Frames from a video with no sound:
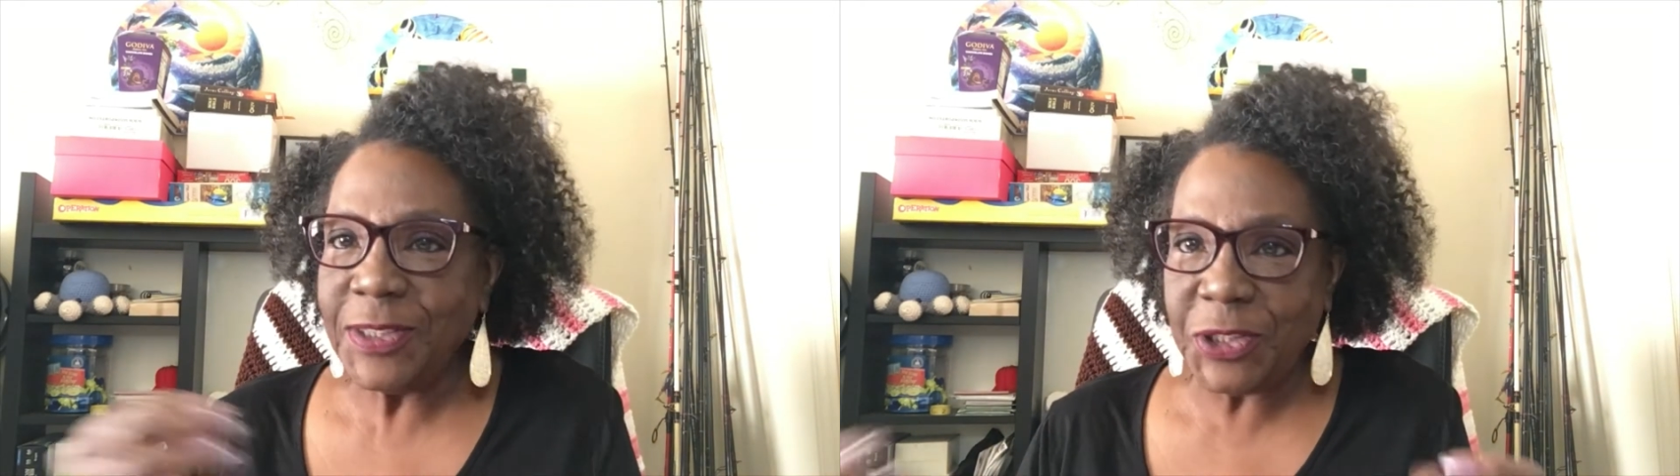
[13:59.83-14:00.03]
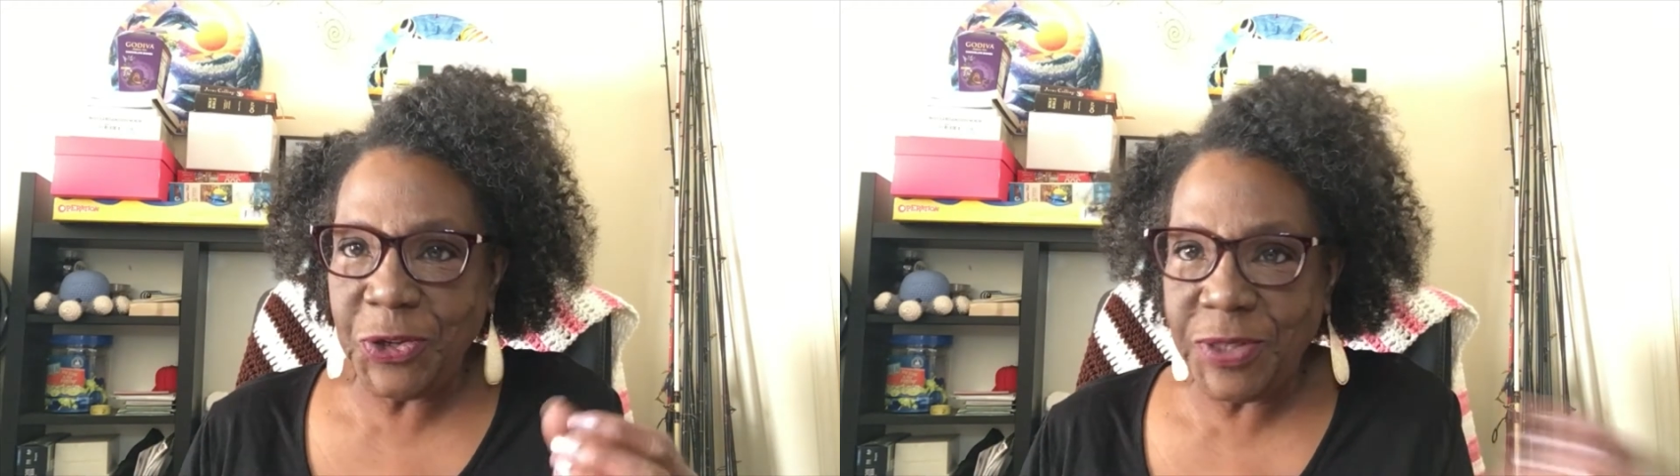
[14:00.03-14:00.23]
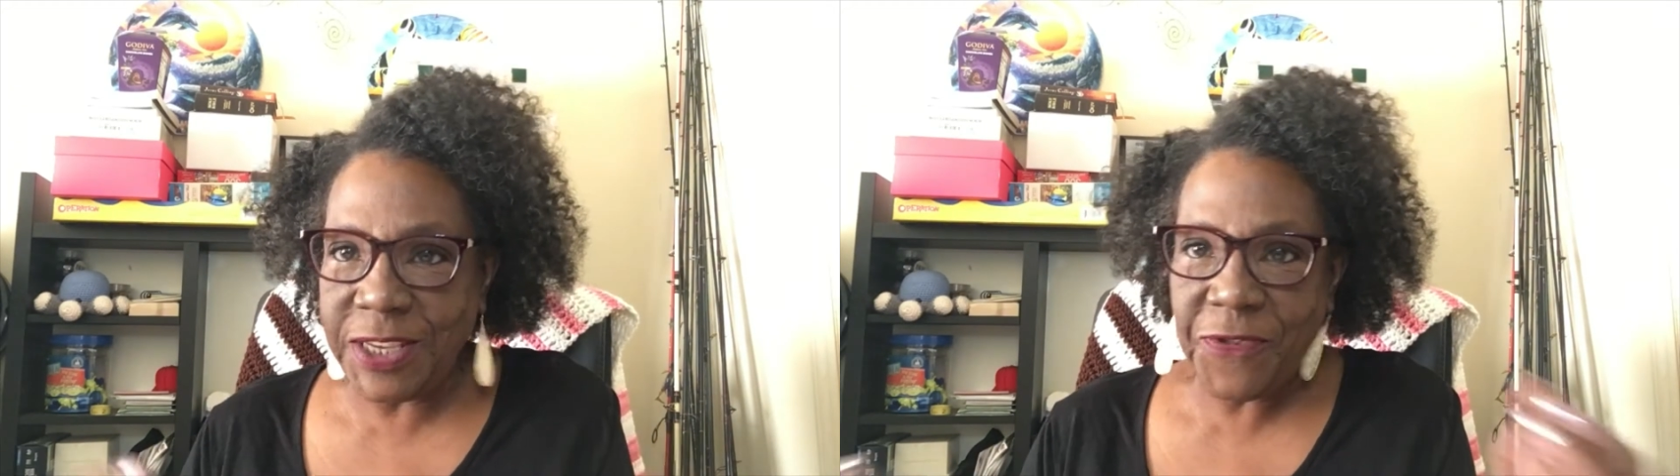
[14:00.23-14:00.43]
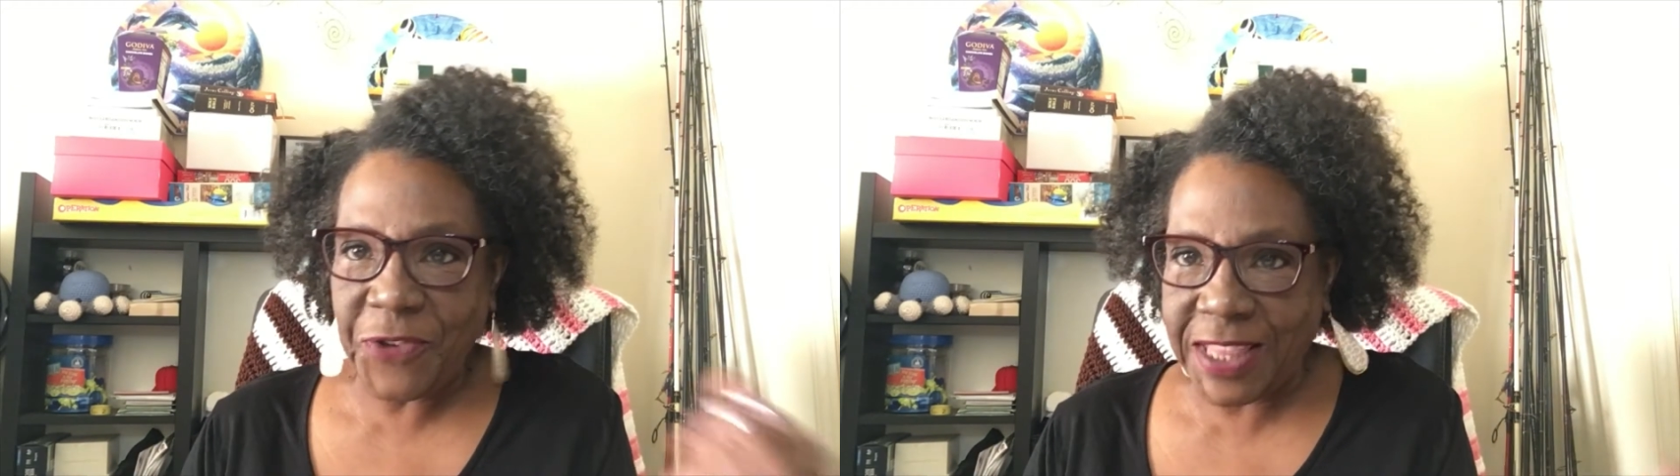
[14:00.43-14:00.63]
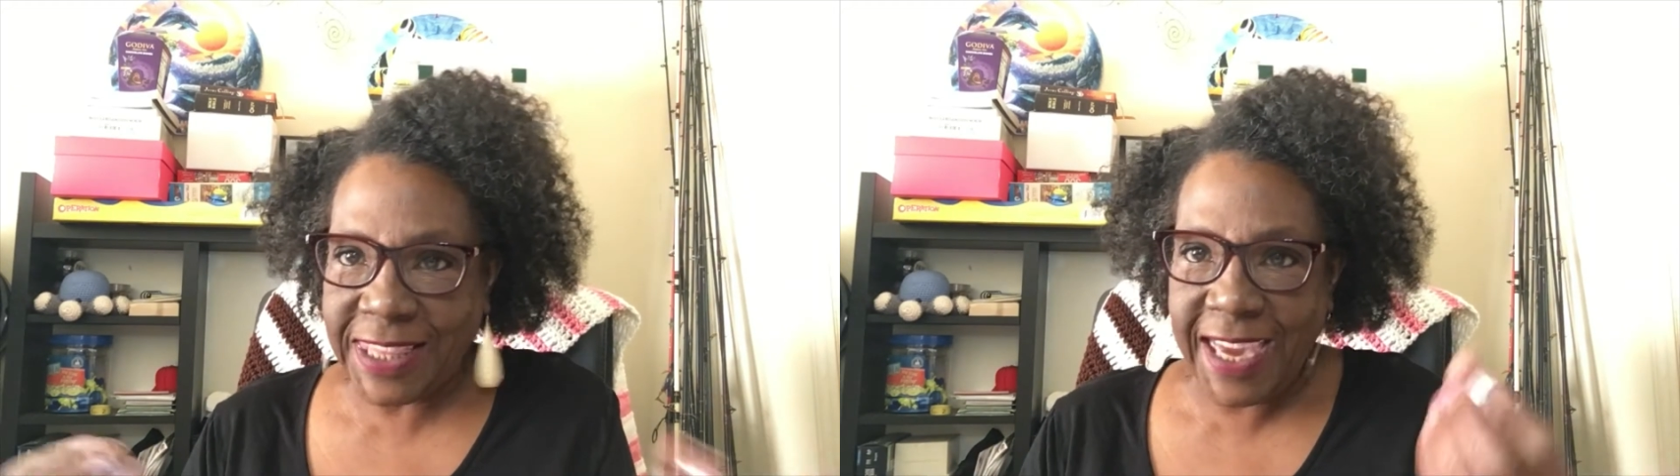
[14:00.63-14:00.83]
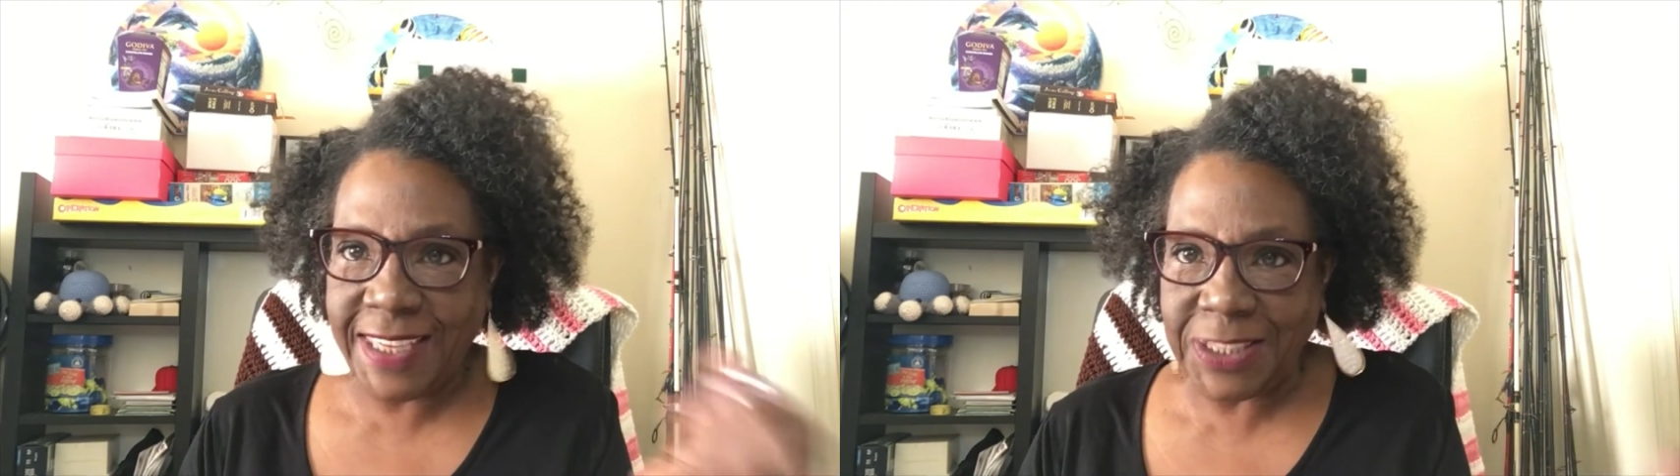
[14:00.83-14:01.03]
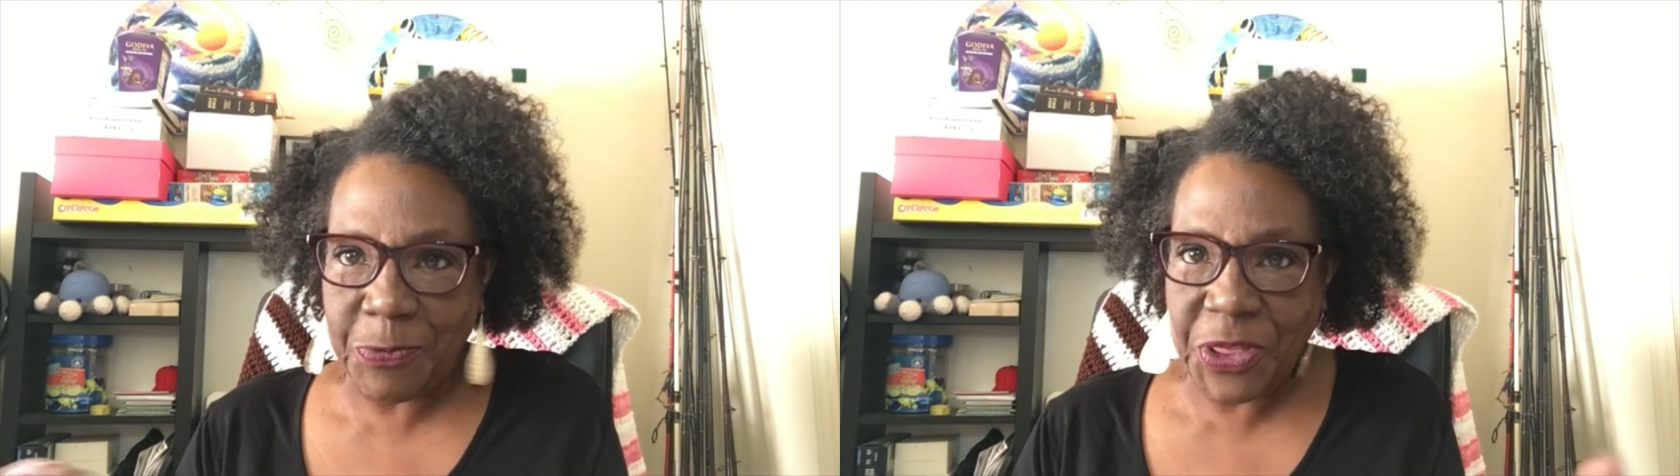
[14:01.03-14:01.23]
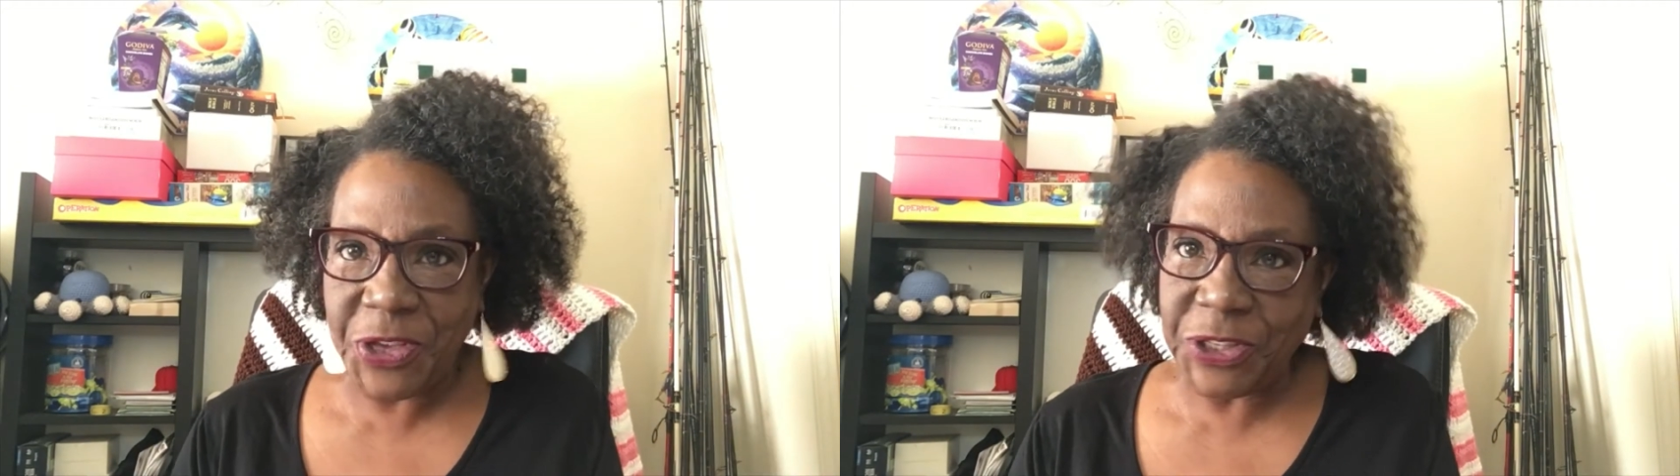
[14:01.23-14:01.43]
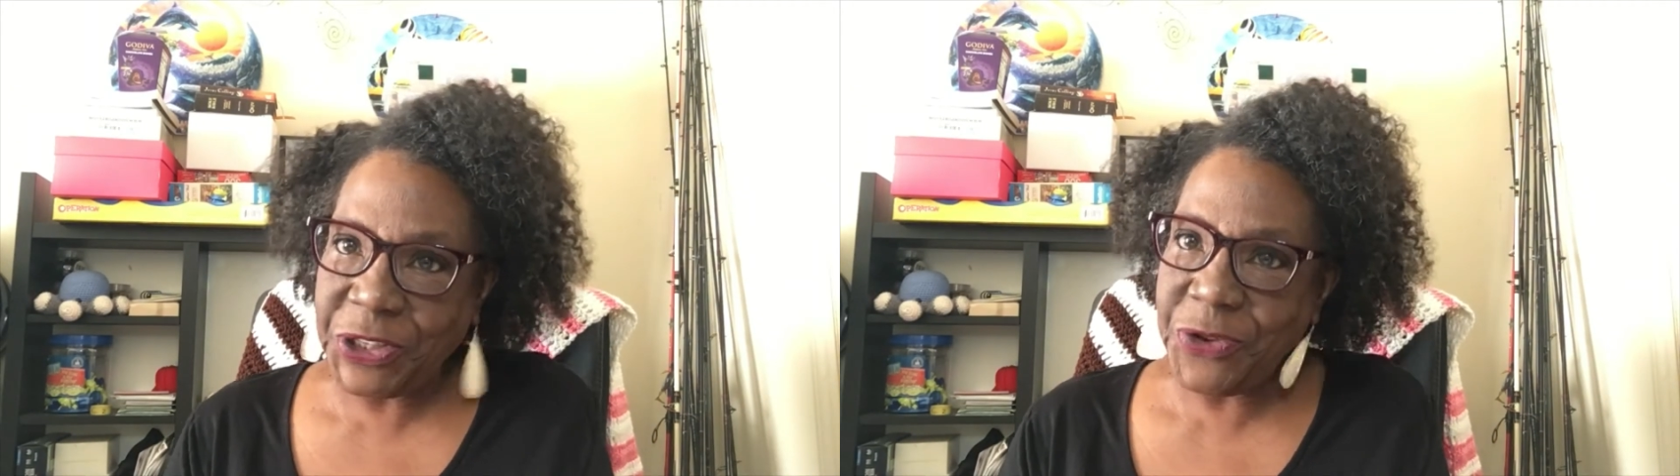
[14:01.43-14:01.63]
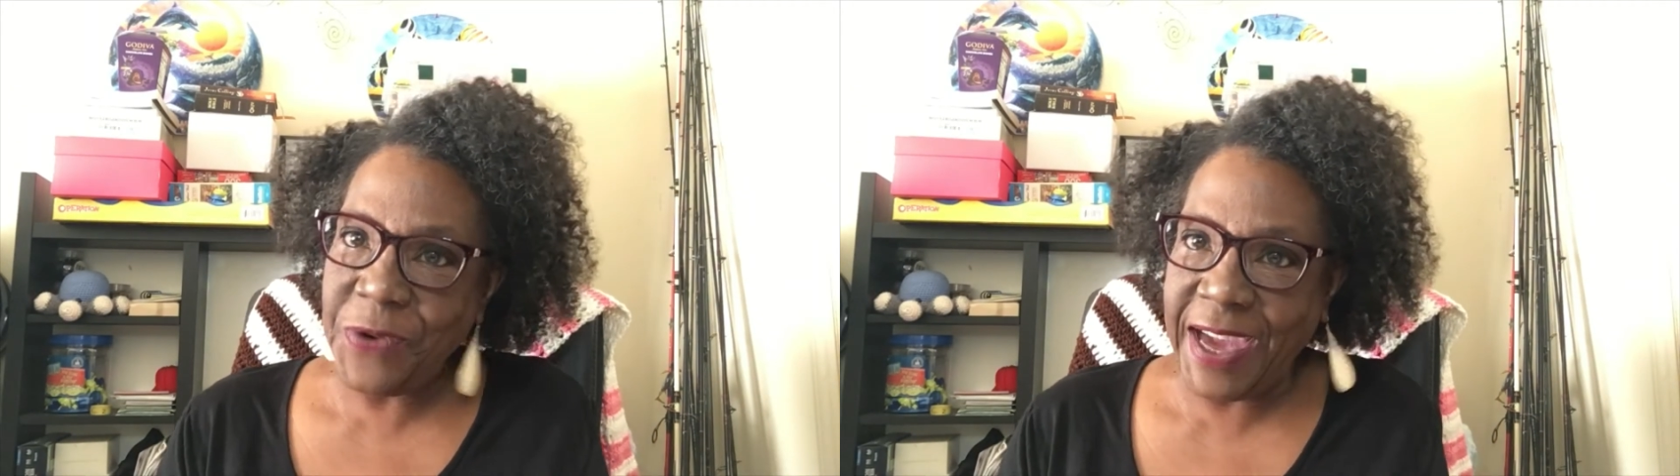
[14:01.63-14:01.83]
two different things with your
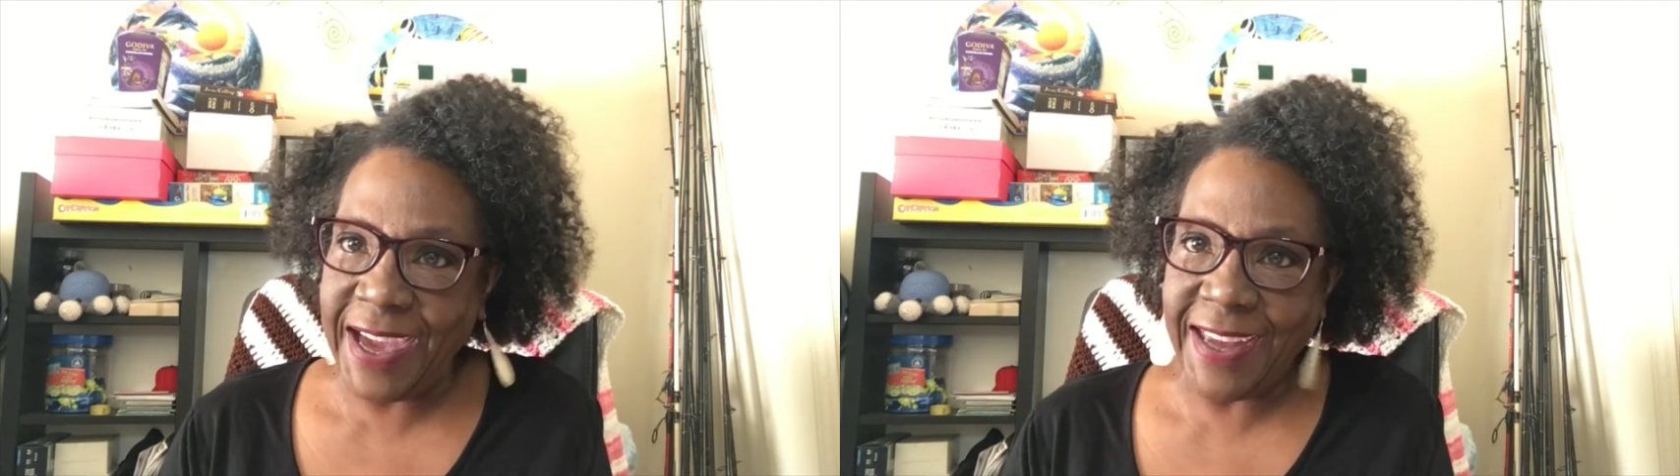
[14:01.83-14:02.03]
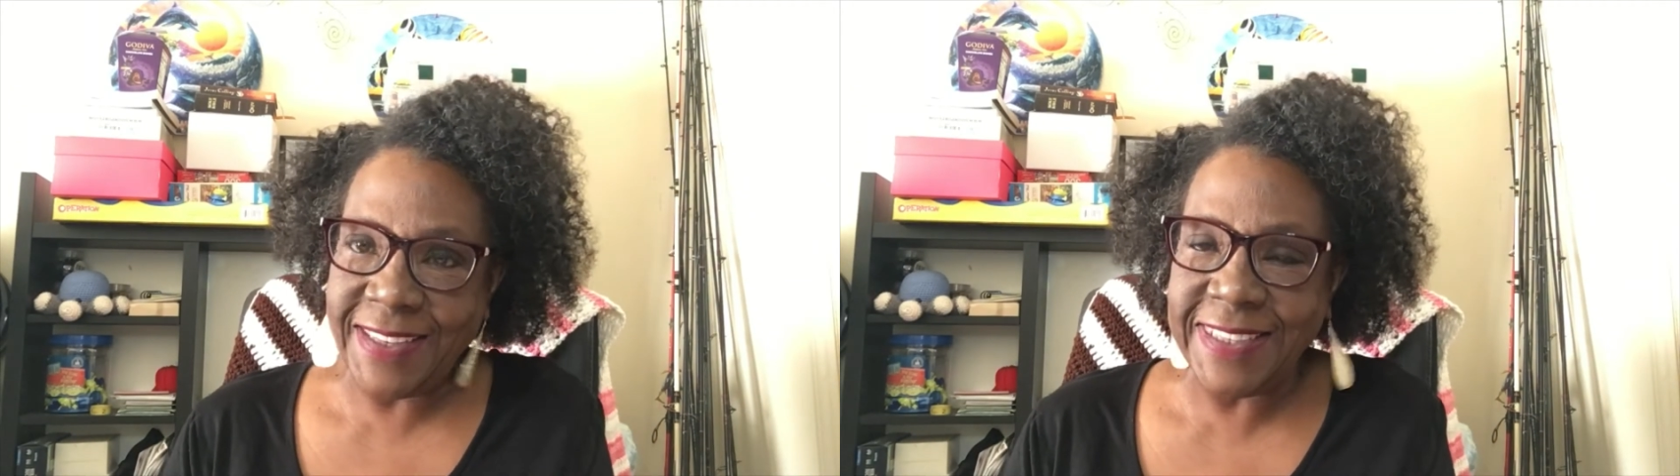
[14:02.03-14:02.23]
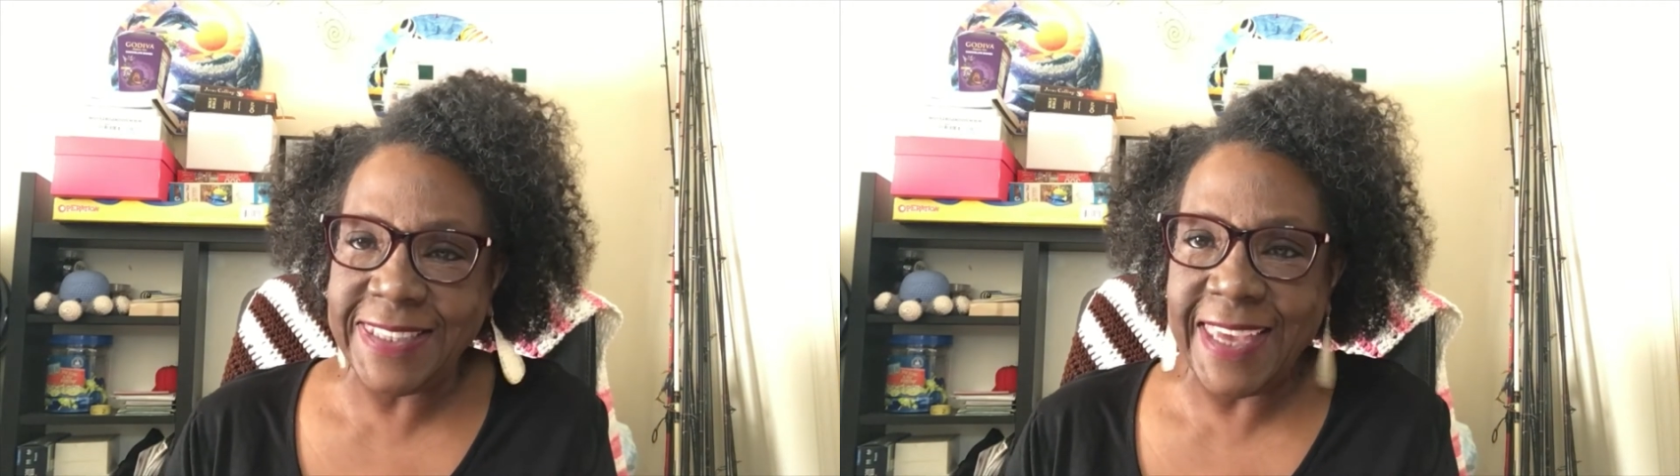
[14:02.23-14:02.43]
two hands.